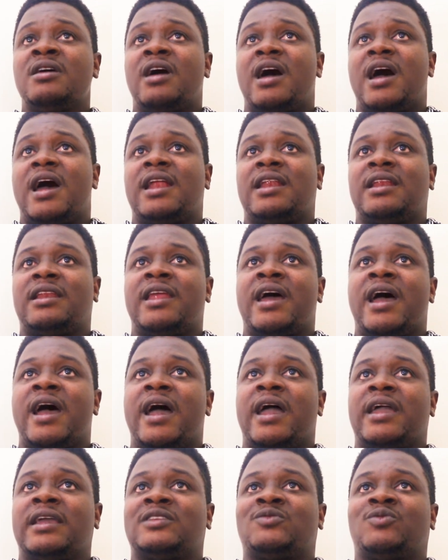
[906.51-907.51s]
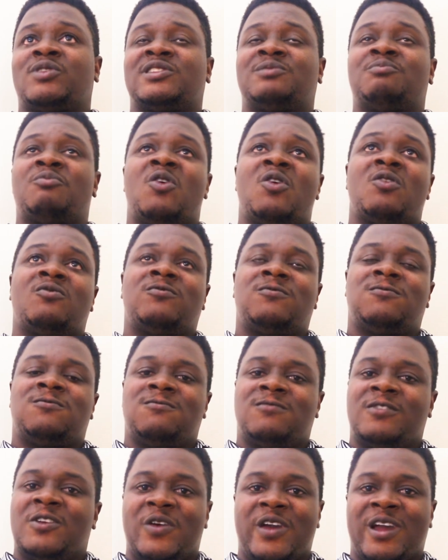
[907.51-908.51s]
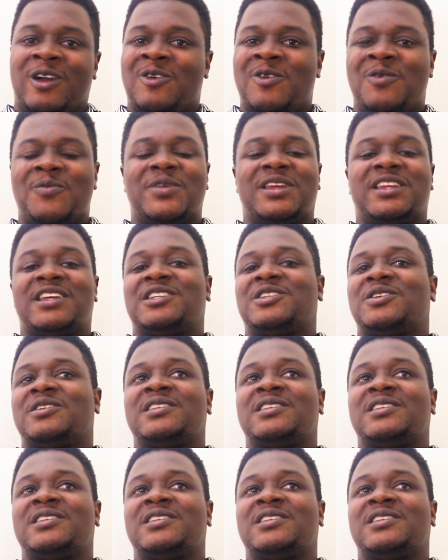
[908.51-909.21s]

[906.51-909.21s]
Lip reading: and it was more of a combination.